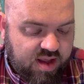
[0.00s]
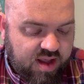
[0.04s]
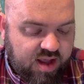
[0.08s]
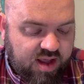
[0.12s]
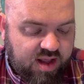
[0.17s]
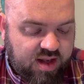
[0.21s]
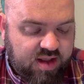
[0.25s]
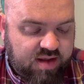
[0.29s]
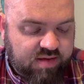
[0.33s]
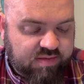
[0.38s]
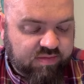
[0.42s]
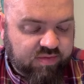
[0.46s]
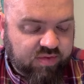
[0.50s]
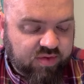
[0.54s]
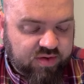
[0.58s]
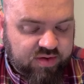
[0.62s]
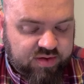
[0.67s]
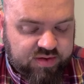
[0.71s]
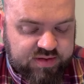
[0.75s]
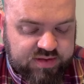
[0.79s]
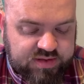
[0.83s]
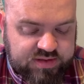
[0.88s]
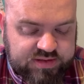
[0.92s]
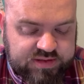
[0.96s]
And I have
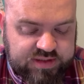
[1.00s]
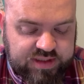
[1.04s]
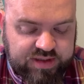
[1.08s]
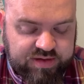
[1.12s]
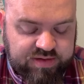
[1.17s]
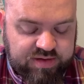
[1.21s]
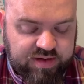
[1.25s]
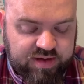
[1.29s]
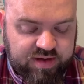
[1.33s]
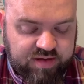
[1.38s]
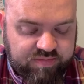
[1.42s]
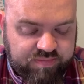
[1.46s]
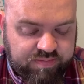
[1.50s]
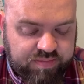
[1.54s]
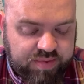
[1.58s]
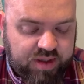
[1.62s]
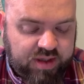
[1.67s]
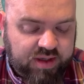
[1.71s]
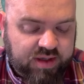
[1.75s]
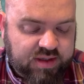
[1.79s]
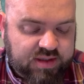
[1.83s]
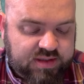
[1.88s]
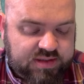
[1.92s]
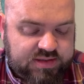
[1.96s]
learned the secret of
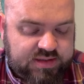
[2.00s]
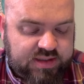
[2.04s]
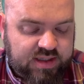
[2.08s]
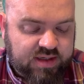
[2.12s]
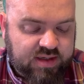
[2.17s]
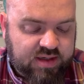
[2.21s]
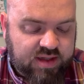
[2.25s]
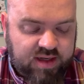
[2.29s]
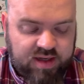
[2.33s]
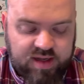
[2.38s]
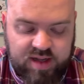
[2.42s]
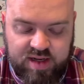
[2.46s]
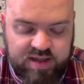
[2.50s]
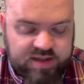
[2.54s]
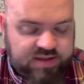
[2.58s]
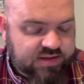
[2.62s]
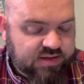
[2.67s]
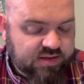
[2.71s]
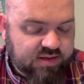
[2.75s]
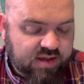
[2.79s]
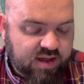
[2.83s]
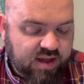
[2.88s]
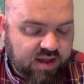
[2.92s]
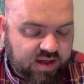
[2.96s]
being content in
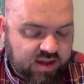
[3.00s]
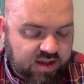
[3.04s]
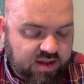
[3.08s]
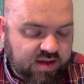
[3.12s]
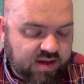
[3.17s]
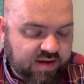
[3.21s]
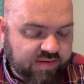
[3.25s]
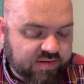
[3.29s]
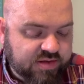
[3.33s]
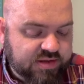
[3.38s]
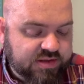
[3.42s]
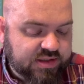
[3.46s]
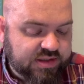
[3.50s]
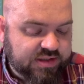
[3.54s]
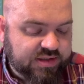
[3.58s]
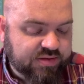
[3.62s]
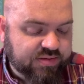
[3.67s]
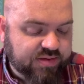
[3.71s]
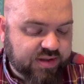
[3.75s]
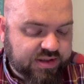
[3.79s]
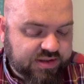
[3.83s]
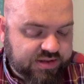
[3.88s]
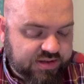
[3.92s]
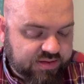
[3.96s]
any and every
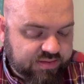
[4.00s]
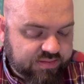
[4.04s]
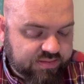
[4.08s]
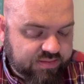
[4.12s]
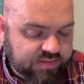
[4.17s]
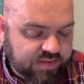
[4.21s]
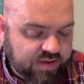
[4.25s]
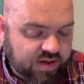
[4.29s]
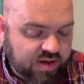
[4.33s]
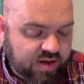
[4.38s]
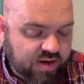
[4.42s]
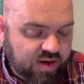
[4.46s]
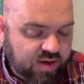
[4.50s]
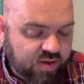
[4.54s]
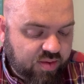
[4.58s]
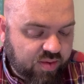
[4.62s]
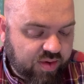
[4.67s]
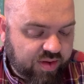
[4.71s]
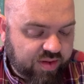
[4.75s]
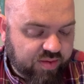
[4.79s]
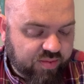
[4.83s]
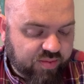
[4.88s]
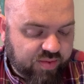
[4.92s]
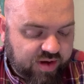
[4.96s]
situation,
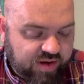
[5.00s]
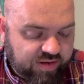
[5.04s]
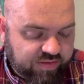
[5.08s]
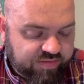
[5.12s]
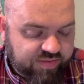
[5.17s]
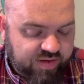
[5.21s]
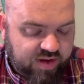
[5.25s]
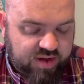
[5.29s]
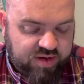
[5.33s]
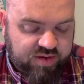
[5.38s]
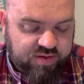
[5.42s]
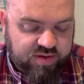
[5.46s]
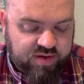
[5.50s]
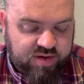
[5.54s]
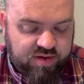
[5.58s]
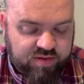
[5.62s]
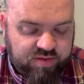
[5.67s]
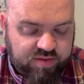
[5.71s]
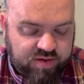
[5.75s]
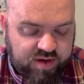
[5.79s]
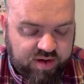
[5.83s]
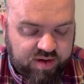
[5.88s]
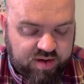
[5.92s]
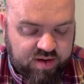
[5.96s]
whether well-fed or
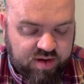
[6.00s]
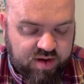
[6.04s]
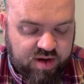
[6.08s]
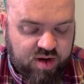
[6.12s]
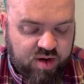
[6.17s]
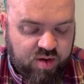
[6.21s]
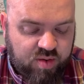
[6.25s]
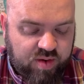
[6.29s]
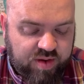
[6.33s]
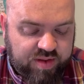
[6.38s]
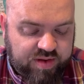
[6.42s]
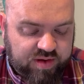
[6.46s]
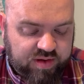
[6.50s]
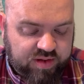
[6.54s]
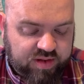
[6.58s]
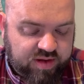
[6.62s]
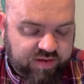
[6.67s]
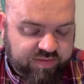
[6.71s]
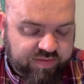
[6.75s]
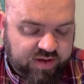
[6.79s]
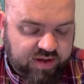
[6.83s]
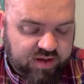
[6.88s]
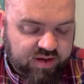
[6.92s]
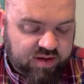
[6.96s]
hungry, whether
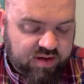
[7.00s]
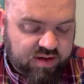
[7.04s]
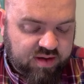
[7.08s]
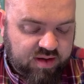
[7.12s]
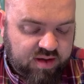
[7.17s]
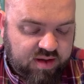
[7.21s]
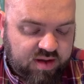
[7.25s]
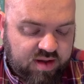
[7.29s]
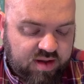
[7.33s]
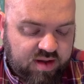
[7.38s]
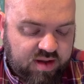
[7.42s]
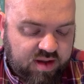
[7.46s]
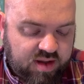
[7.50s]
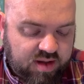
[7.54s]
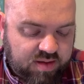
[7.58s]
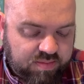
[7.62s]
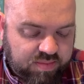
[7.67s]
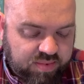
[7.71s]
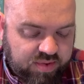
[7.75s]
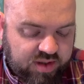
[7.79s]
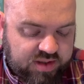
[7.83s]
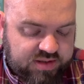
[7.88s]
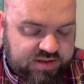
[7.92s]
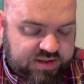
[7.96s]
living in
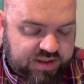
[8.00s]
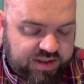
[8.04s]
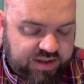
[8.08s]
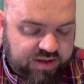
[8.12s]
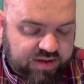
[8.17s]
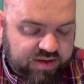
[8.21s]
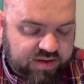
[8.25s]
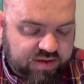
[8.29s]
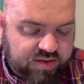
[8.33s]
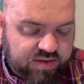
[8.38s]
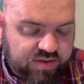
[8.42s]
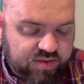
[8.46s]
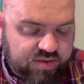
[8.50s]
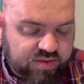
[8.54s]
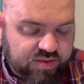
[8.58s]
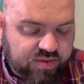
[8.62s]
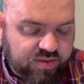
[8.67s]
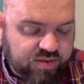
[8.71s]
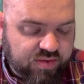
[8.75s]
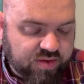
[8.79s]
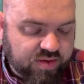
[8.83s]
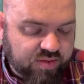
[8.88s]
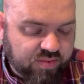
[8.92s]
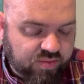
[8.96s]
plenty
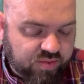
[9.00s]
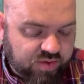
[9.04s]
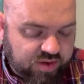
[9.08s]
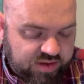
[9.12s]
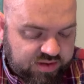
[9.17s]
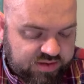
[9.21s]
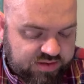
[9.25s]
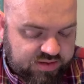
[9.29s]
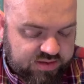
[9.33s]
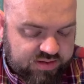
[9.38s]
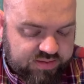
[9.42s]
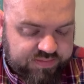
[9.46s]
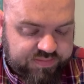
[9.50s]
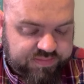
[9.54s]
or in want.